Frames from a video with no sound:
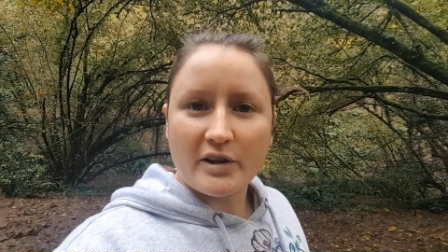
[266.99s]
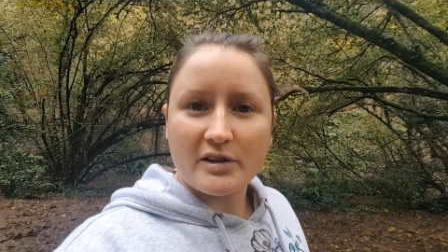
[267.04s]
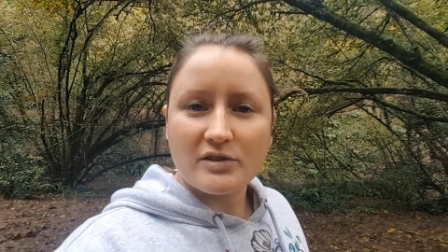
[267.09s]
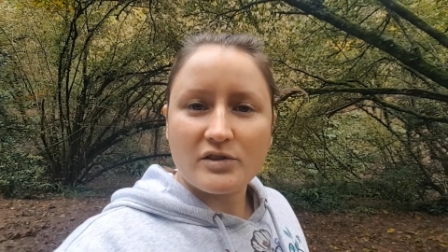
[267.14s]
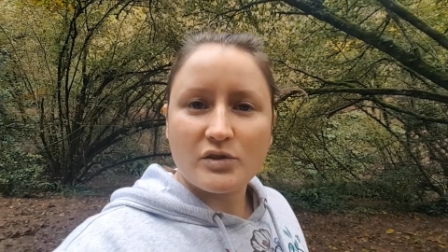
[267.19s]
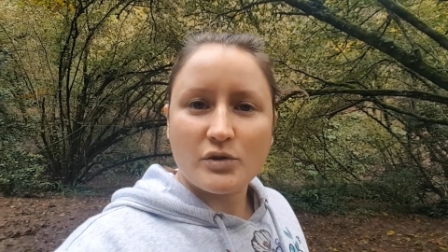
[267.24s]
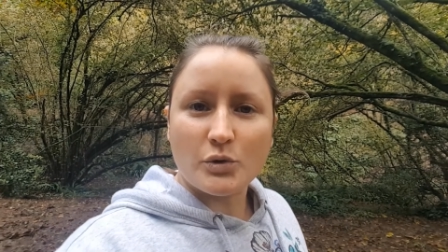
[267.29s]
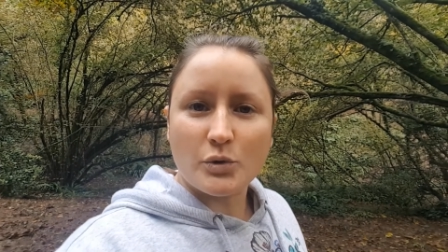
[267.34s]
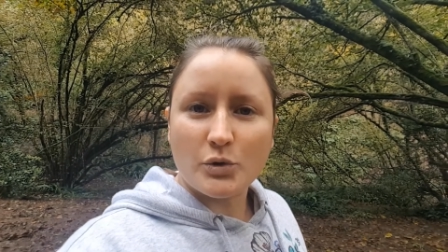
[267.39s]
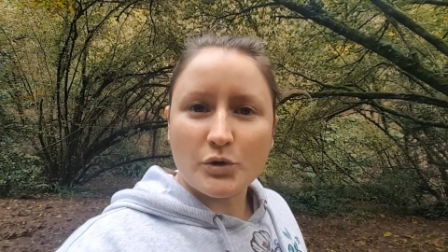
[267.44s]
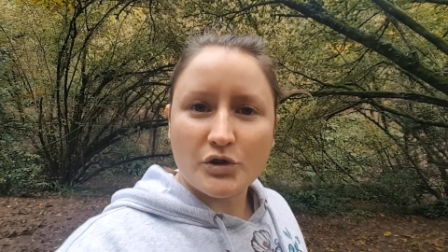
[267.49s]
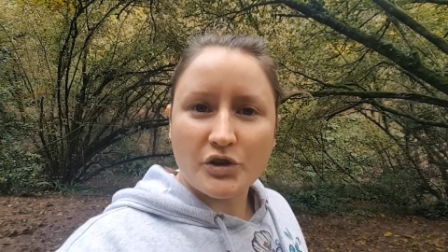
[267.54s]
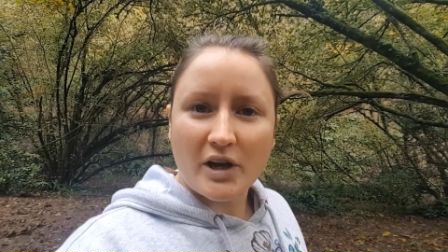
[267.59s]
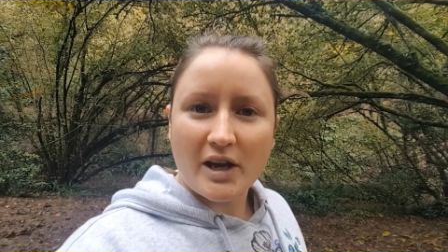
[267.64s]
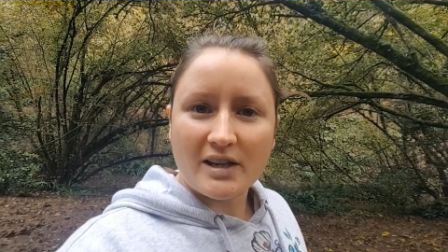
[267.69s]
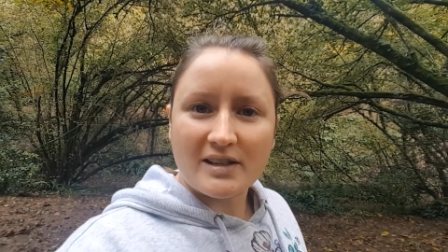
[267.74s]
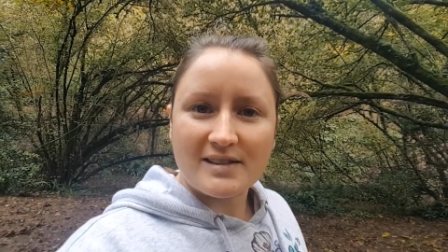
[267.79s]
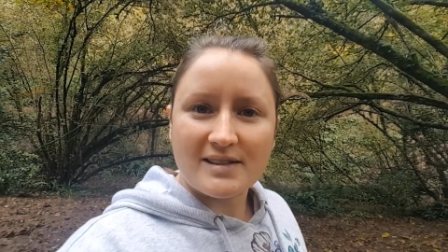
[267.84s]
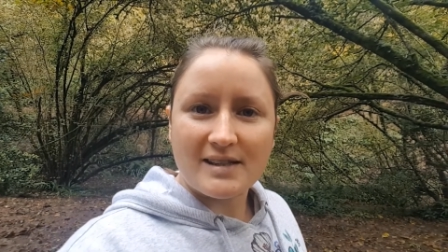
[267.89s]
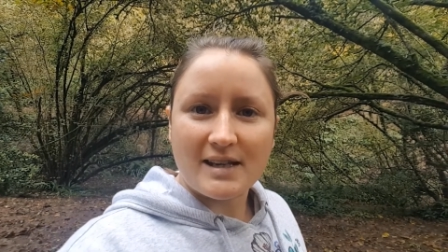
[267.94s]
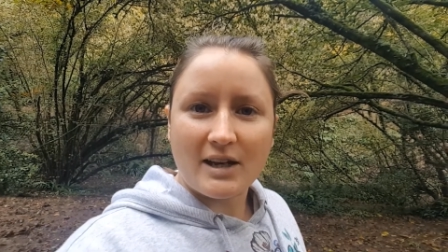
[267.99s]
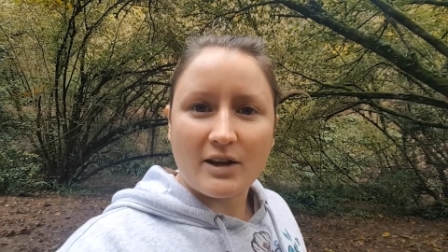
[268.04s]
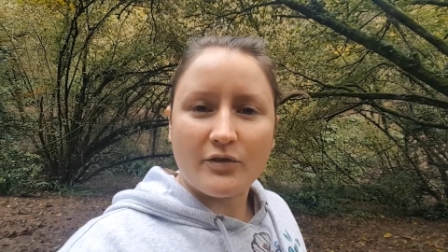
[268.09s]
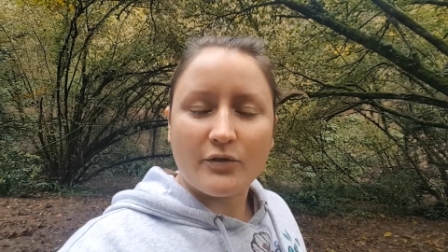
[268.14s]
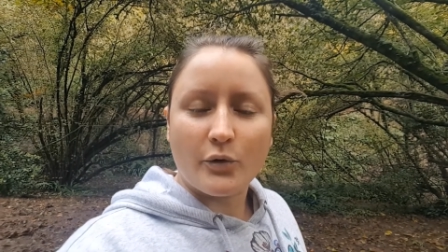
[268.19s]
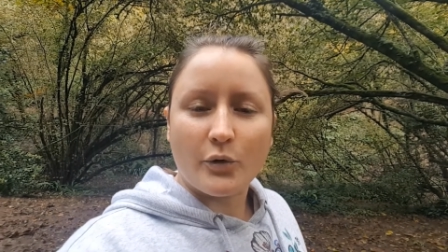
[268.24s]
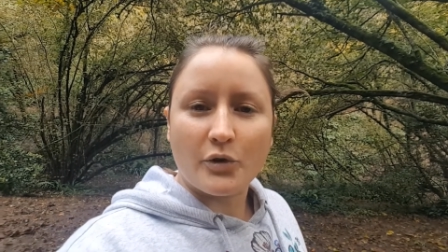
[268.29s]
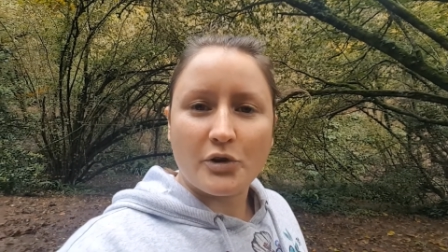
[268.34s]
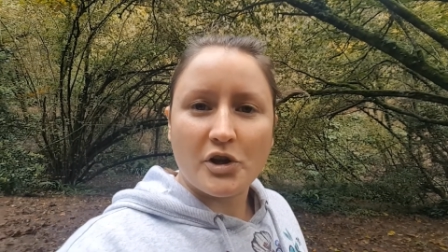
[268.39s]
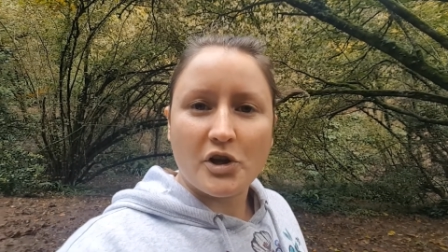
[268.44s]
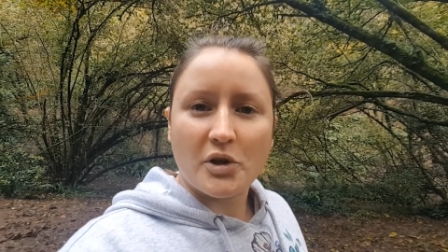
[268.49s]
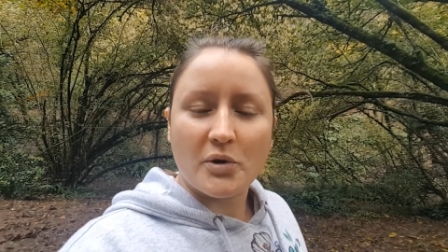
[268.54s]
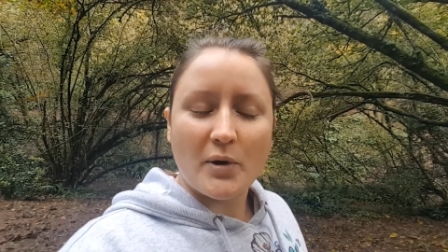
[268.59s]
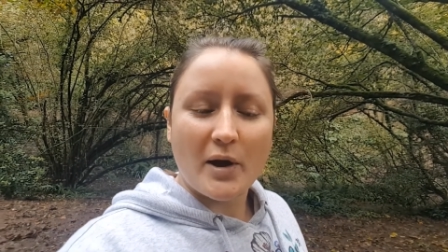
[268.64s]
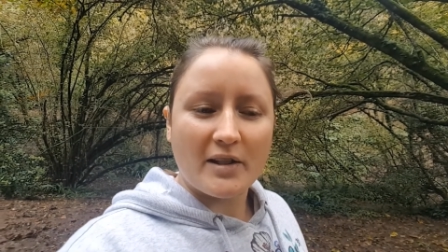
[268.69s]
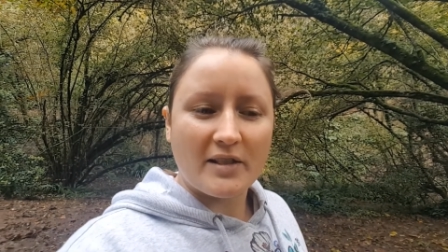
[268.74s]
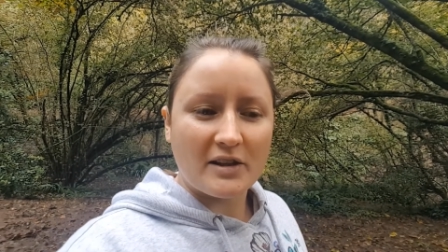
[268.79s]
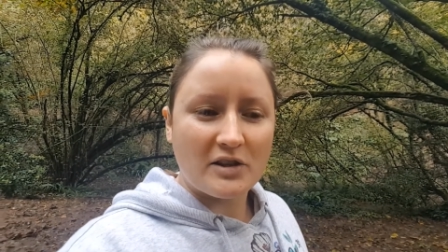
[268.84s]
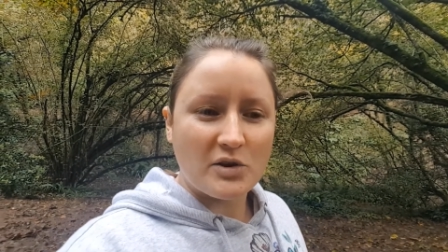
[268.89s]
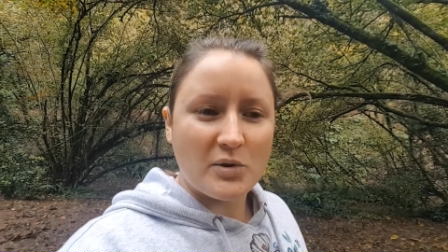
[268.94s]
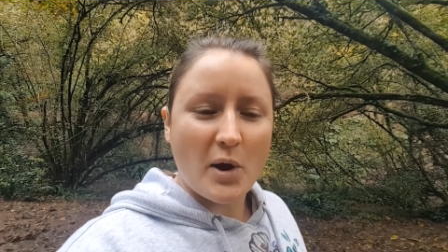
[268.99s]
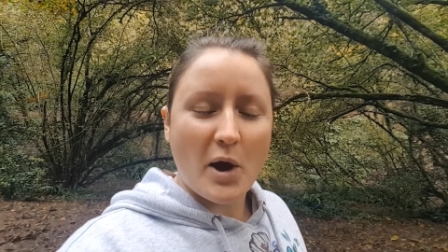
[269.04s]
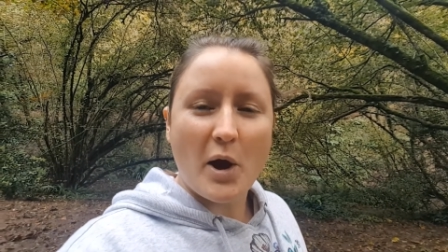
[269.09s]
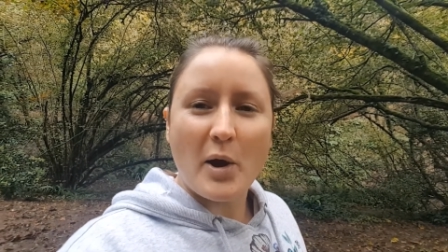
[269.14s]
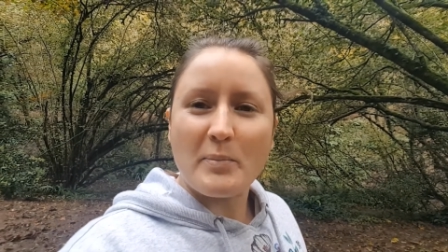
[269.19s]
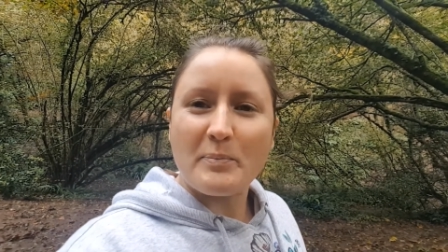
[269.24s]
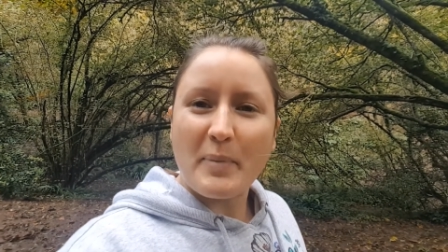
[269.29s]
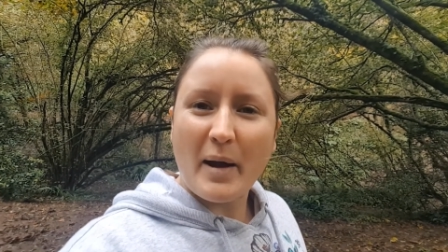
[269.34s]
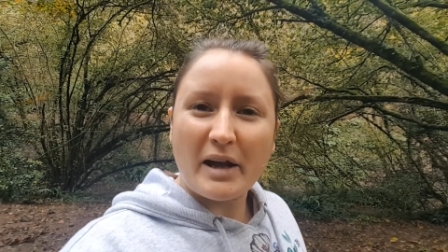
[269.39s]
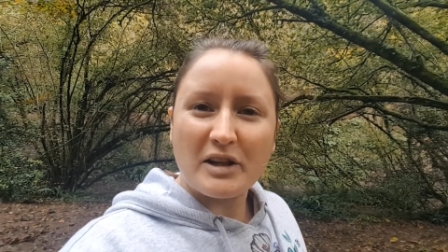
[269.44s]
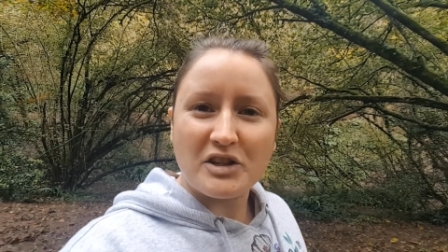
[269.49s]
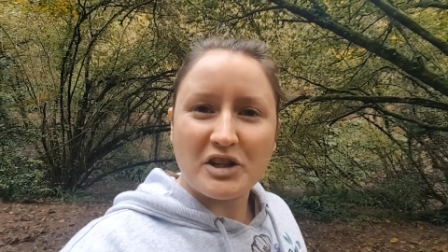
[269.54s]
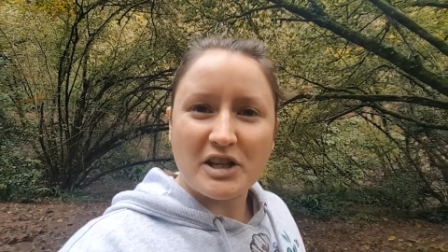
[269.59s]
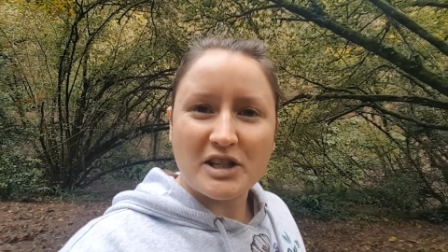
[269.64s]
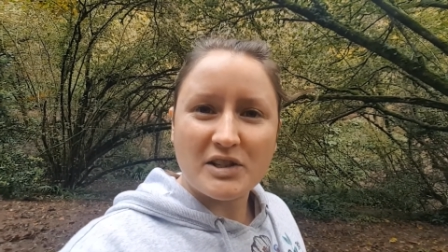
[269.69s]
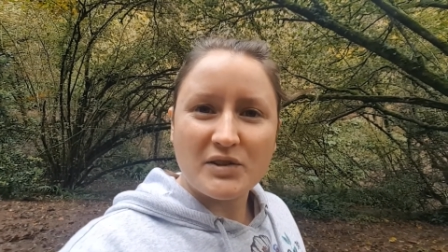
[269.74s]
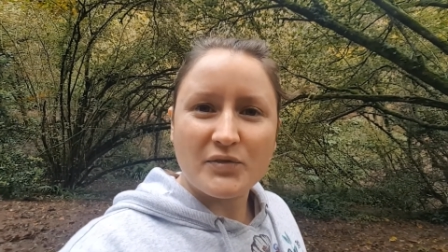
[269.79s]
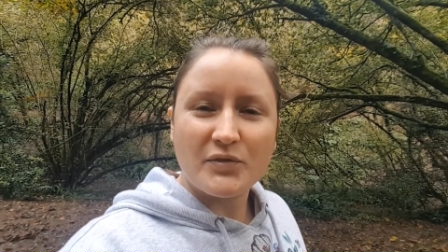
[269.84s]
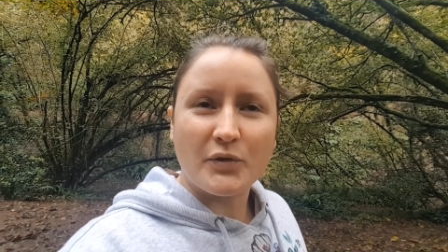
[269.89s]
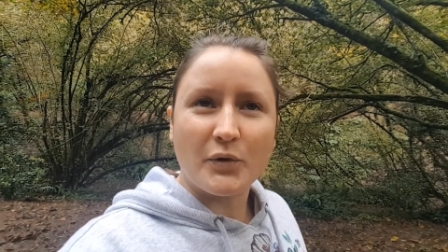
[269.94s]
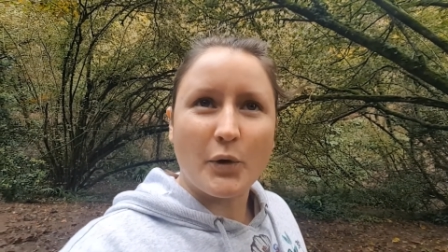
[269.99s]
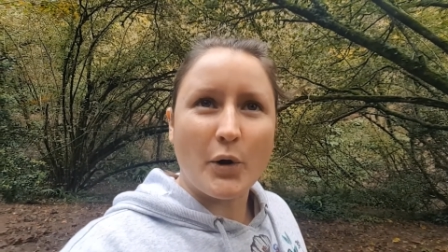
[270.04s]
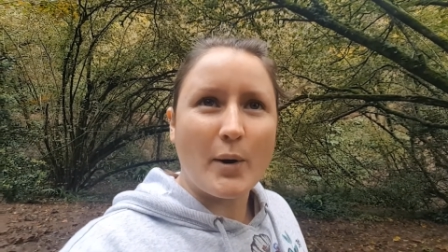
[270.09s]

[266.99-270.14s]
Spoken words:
it stores it in Seek for you, and then you earn badges for